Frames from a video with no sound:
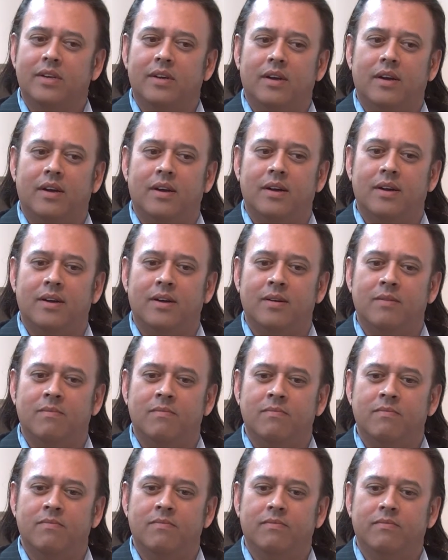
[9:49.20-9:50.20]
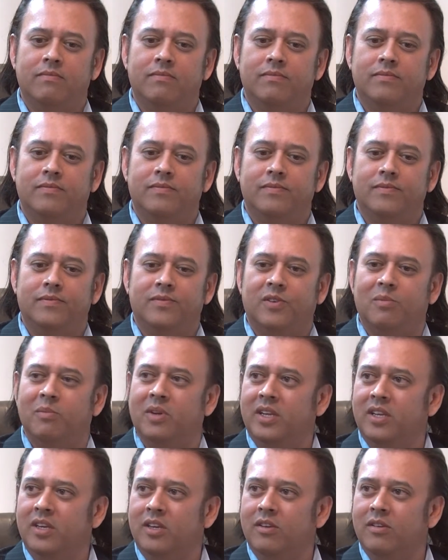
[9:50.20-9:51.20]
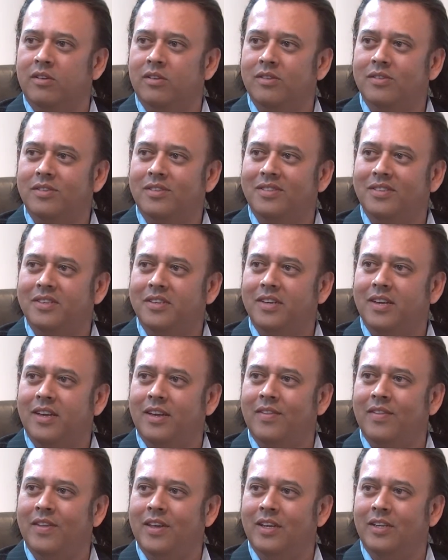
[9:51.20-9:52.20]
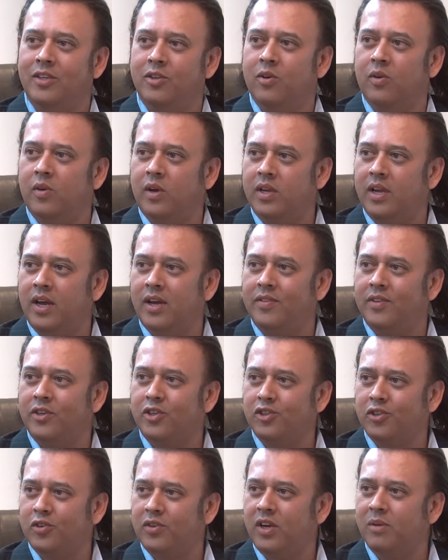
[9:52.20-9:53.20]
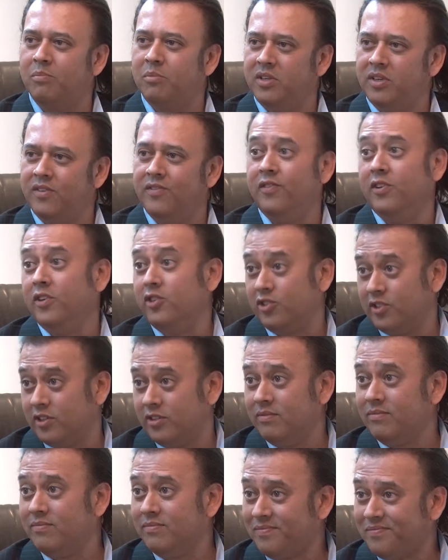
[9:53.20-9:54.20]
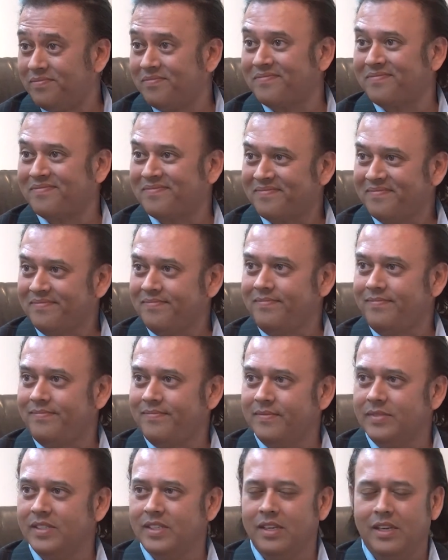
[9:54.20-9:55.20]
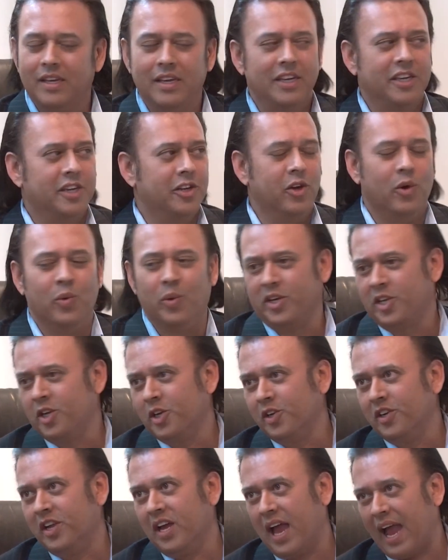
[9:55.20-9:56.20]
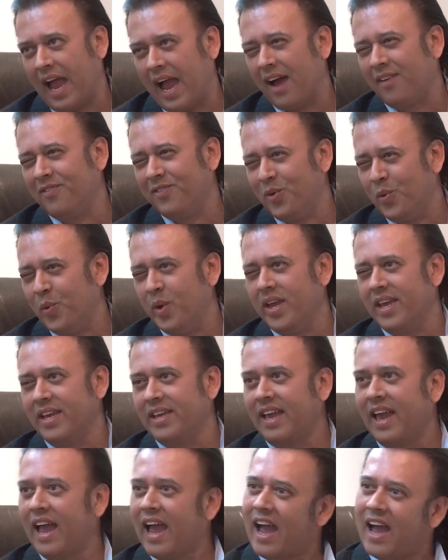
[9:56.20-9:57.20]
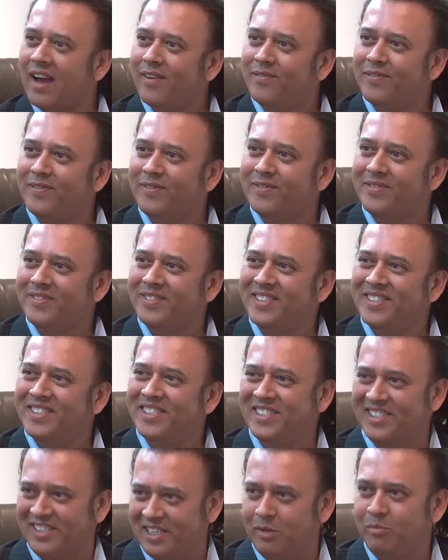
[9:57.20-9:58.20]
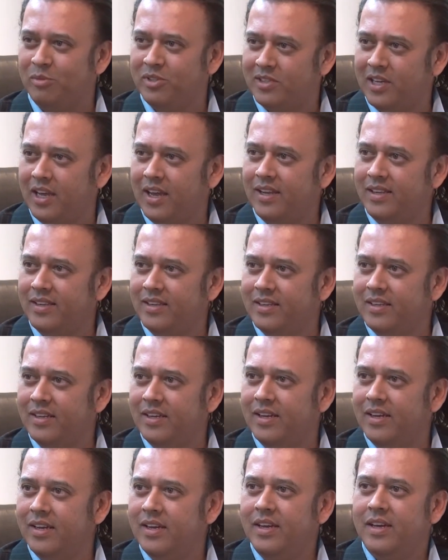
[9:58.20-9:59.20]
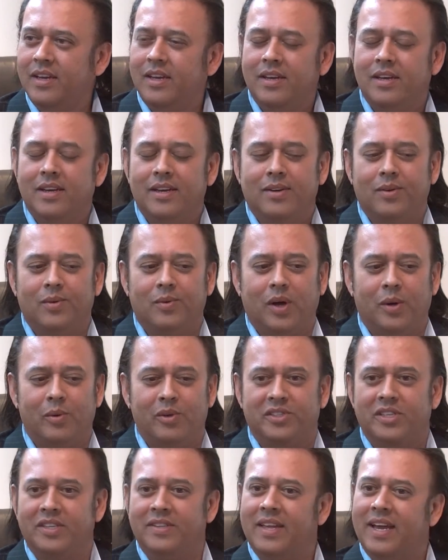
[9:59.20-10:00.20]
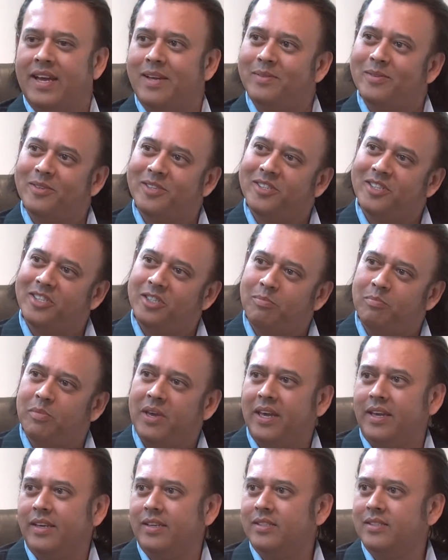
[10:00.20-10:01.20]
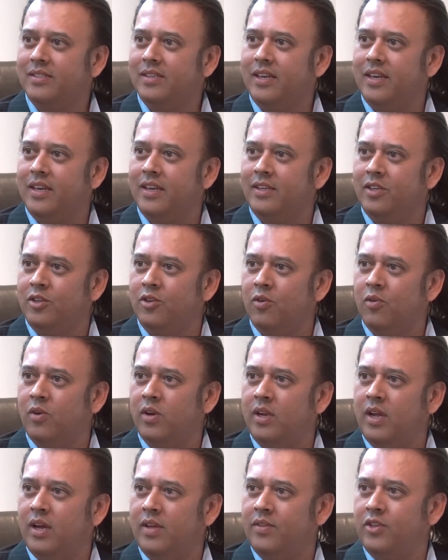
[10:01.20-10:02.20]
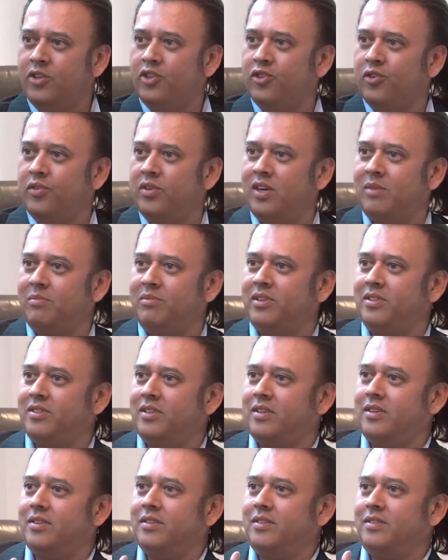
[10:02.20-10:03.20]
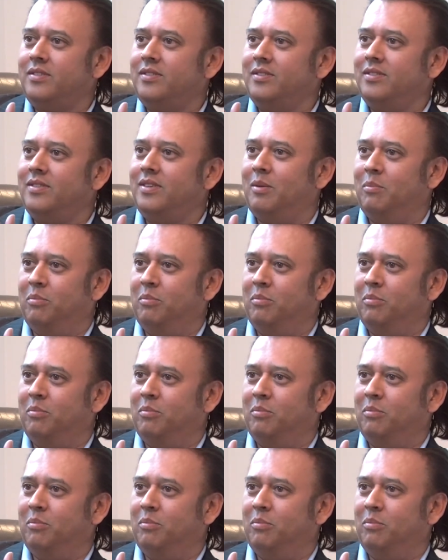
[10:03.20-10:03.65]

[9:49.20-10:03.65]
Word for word: um, for many years, and then Yogananda showed up in a vision. You know, when you're in a half awake, half sleep state, well, I was in that space, and Yogananda showed up as a, a